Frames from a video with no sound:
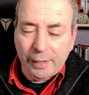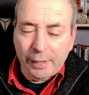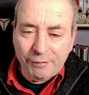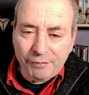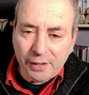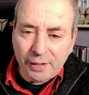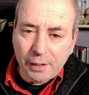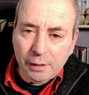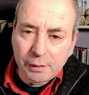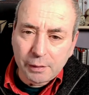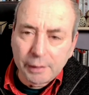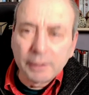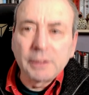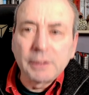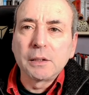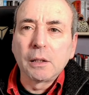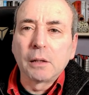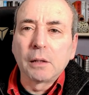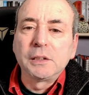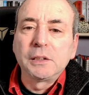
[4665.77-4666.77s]
If AI
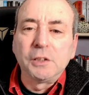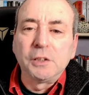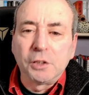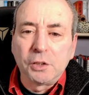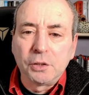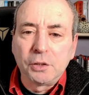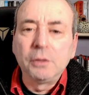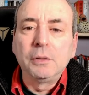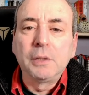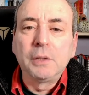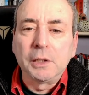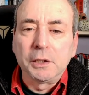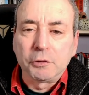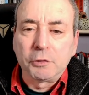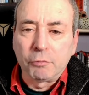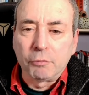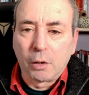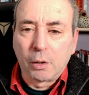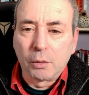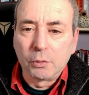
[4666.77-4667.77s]
is starting to do
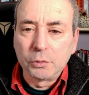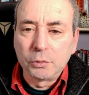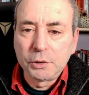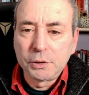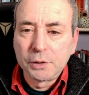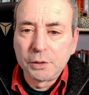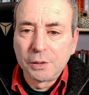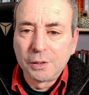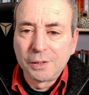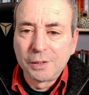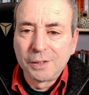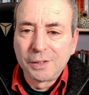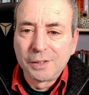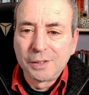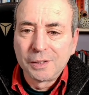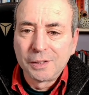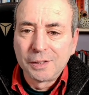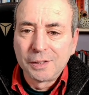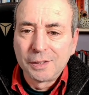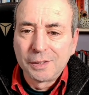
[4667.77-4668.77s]
these roles,
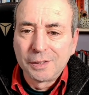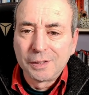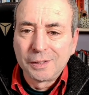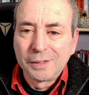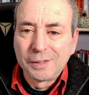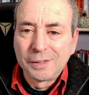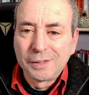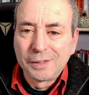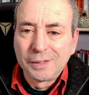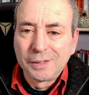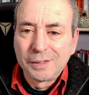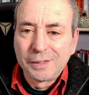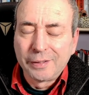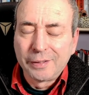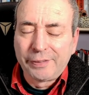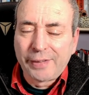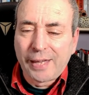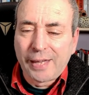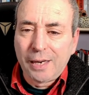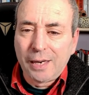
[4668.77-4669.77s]

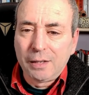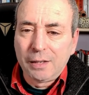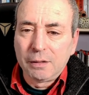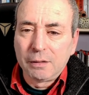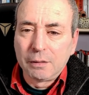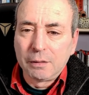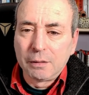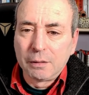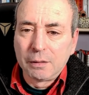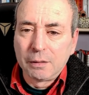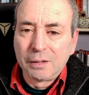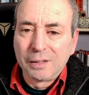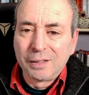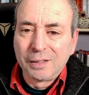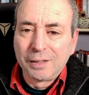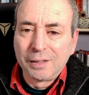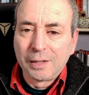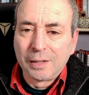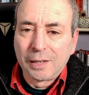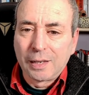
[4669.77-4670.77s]
then
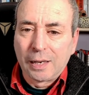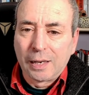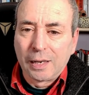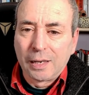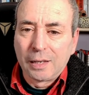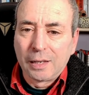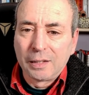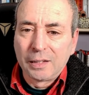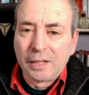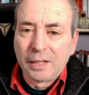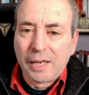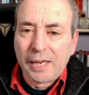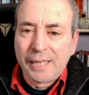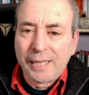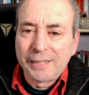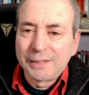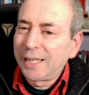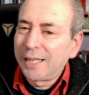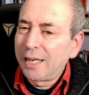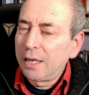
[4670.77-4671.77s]

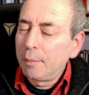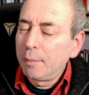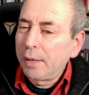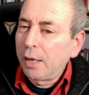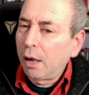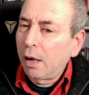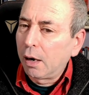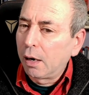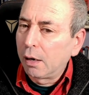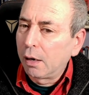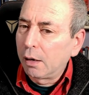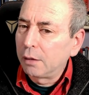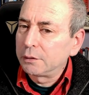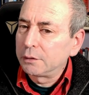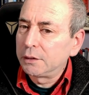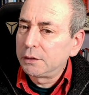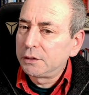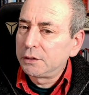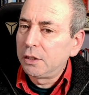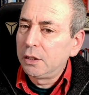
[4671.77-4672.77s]
it's going to be
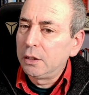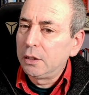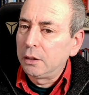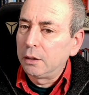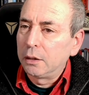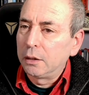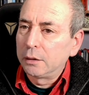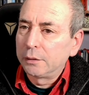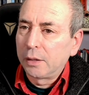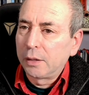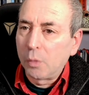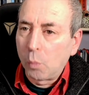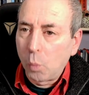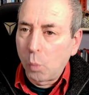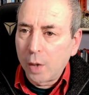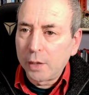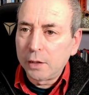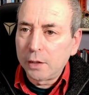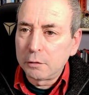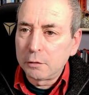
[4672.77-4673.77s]
harder to learn.
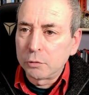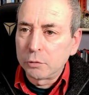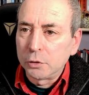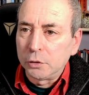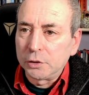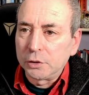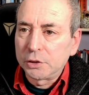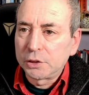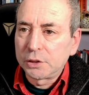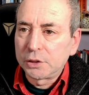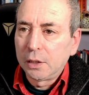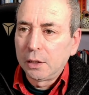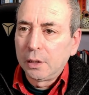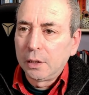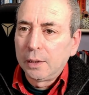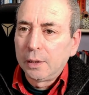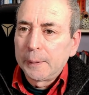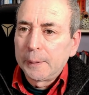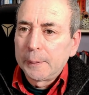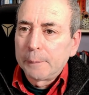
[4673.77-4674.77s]
One of the roots
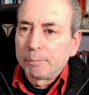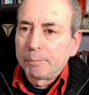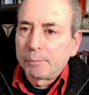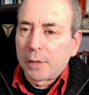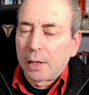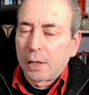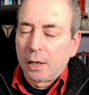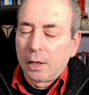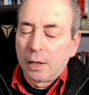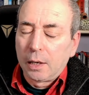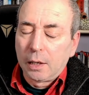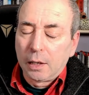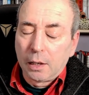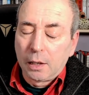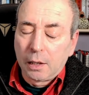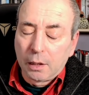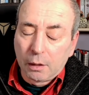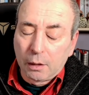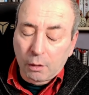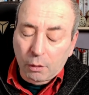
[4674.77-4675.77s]

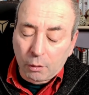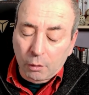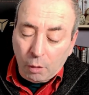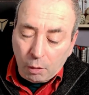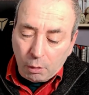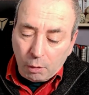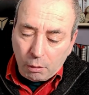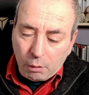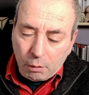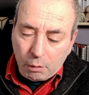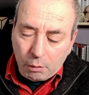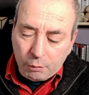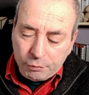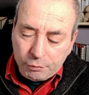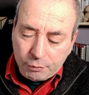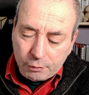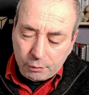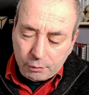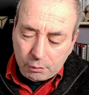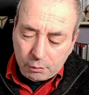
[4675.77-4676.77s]

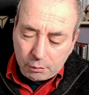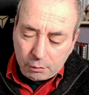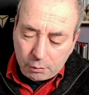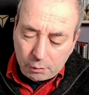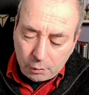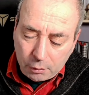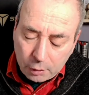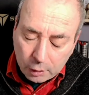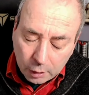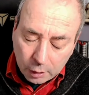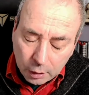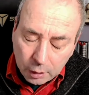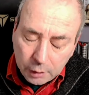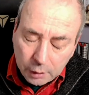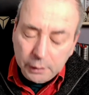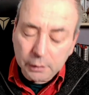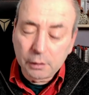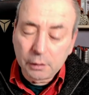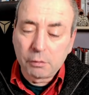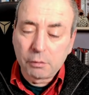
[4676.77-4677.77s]
of
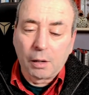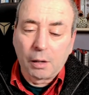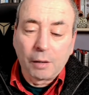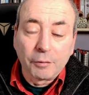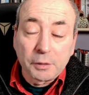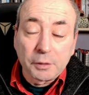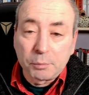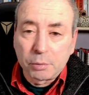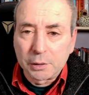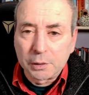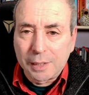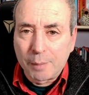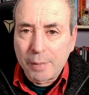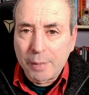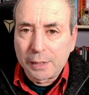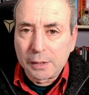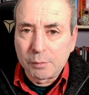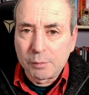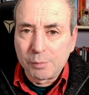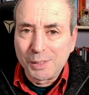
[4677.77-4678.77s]
learning the craft of project
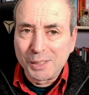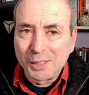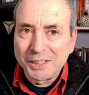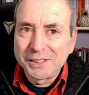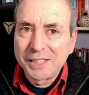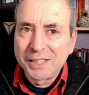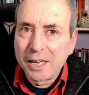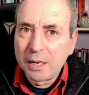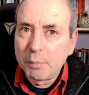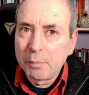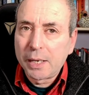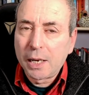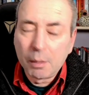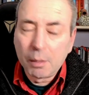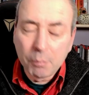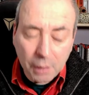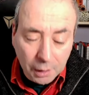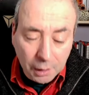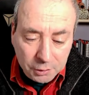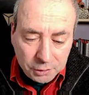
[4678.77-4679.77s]
management is going to
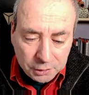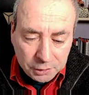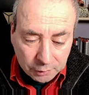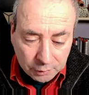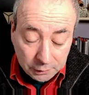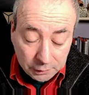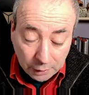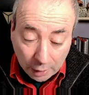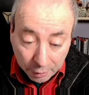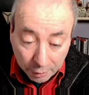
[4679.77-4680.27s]
become closed to us.